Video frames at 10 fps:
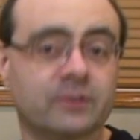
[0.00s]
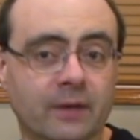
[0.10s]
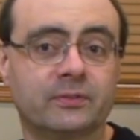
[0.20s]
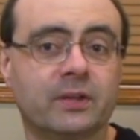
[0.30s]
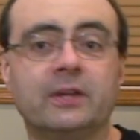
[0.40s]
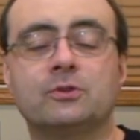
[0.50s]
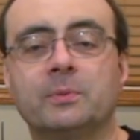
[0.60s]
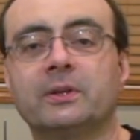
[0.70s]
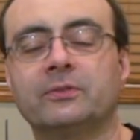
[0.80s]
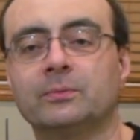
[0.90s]
a tough stage
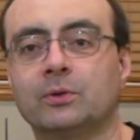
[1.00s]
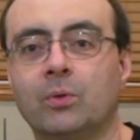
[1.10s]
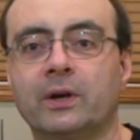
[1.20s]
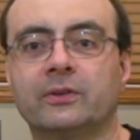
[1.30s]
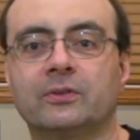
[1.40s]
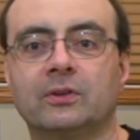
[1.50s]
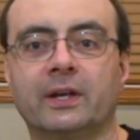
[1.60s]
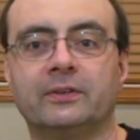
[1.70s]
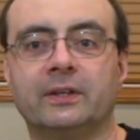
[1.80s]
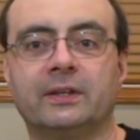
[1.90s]
because it requires a
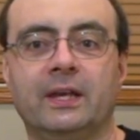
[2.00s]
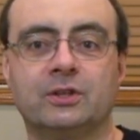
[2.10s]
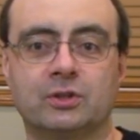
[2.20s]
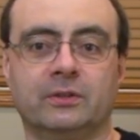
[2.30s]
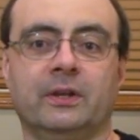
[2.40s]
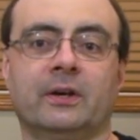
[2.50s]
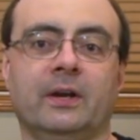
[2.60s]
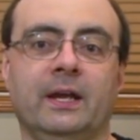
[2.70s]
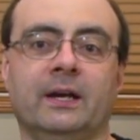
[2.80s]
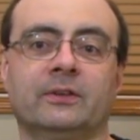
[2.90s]
lot of dedication
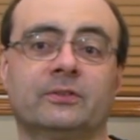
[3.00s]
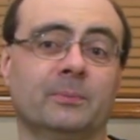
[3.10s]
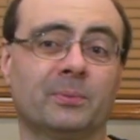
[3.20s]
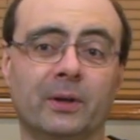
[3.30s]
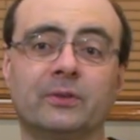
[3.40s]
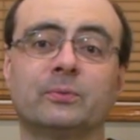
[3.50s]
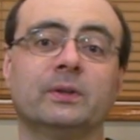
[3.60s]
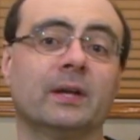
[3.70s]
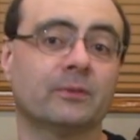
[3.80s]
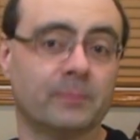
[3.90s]
there, and some players
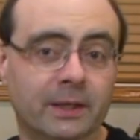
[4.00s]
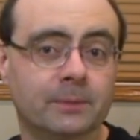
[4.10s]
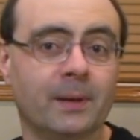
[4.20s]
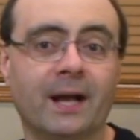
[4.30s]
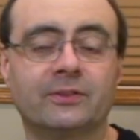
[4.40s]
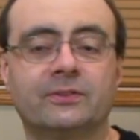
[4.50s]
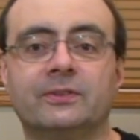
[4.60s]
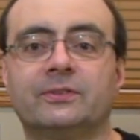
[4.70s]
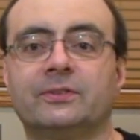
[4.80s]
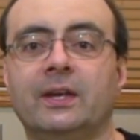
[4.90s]
really never make it past
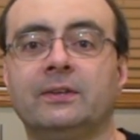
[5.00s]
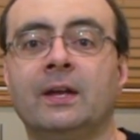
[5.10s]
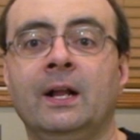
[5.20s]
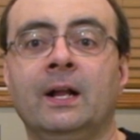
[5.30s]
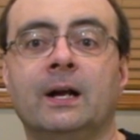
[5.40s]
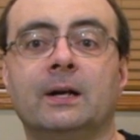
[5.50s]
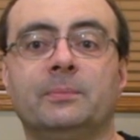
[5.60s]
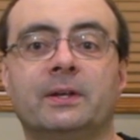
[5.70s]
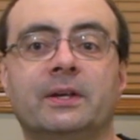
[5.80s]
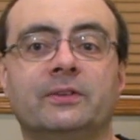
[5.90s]
this state
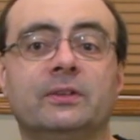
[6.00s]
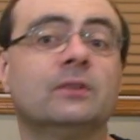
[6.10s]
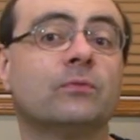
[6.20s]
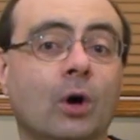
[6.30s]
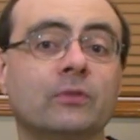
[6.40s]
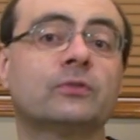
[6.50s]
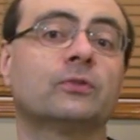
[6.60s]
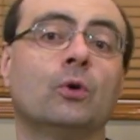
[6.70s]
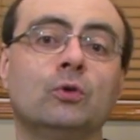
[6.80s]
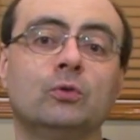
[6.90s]
because it involves
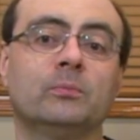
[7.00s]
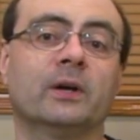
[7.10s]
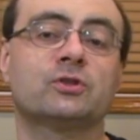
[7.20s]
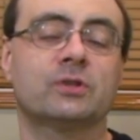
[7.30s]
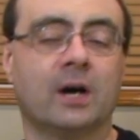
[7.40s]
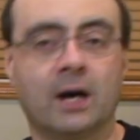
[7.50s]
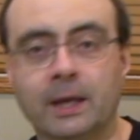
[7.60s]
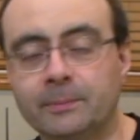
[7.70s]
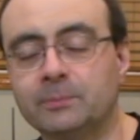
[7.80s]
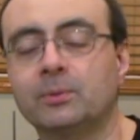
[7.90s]
so much
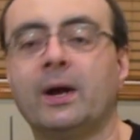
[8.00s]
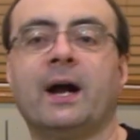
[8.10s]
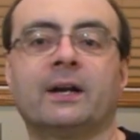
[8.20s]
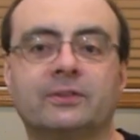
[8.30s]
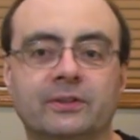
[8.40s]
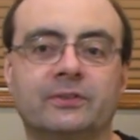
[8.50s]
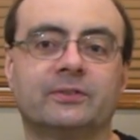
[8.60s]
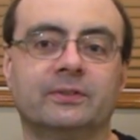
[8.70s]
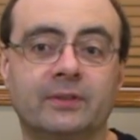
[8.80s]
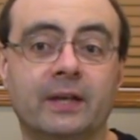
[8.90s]
time and practice
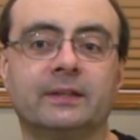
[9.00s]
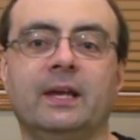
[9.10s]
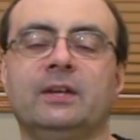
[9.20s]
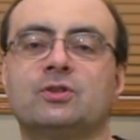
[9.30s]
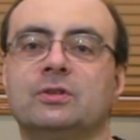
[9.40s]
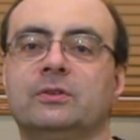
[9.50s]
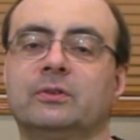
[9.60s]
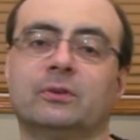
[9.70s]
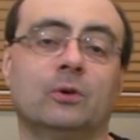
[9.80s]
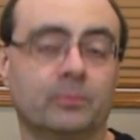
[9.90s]
and dedication
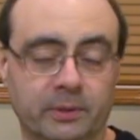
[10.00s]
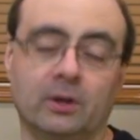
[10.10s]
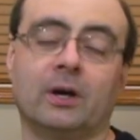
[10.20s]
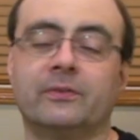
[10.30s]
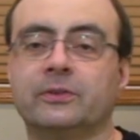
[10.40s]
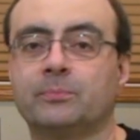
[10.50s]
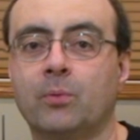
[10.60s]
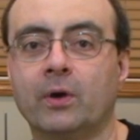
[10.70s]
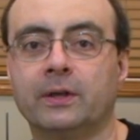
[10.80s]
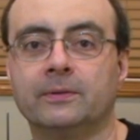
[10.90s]
to go beyond this
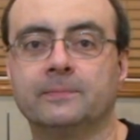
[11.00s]
point.